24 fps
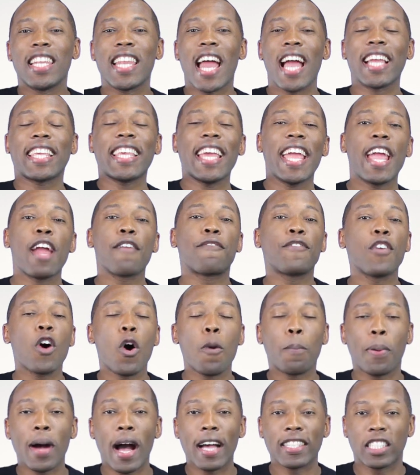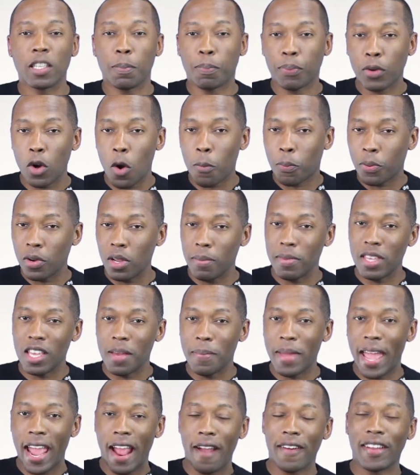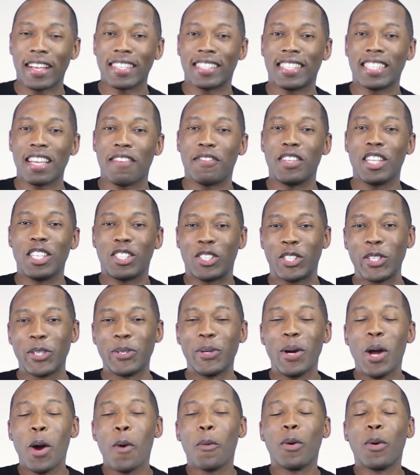The Nike Air Foamposite Pro Premium Area 72